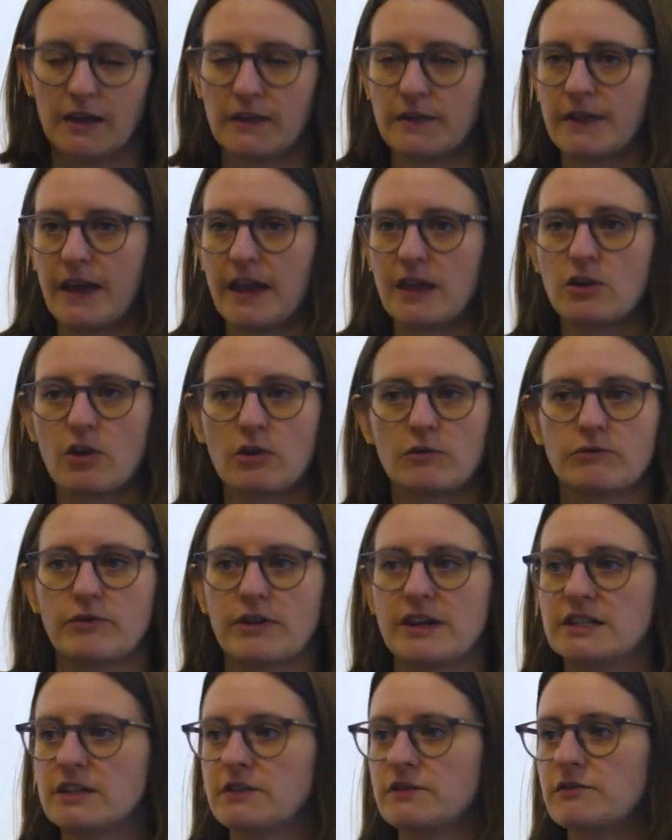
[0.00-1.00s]
They got
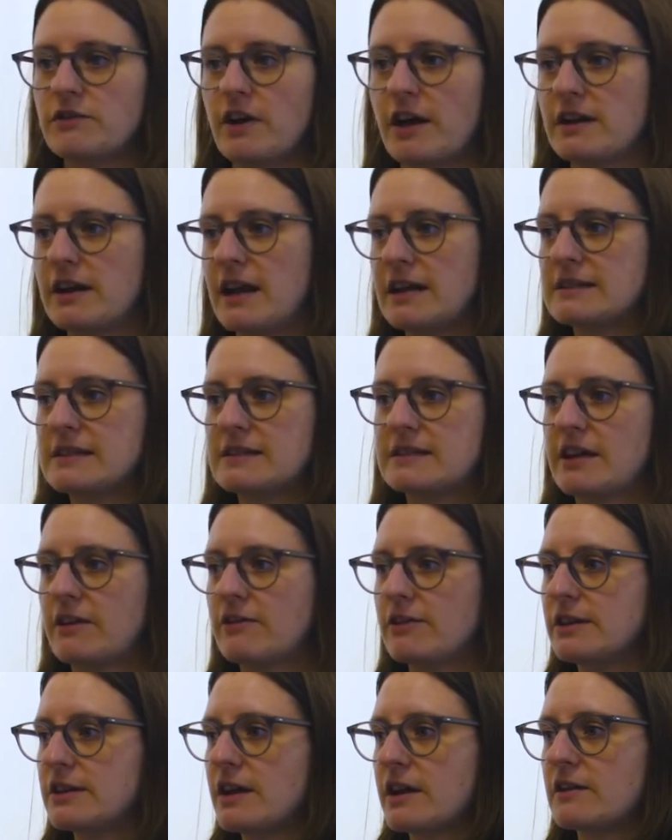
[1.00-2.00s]
rid of
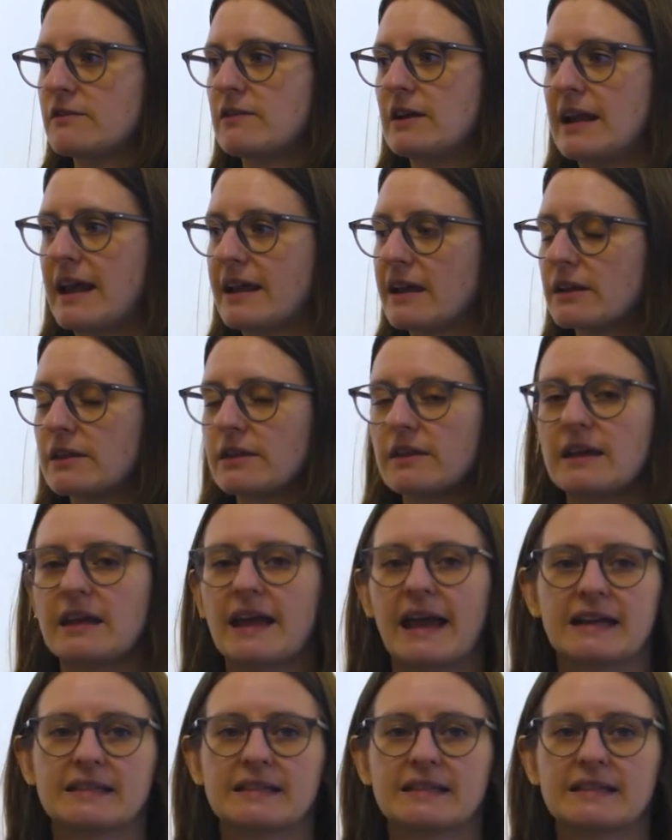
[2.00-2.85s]
unnecessary kind of lengthy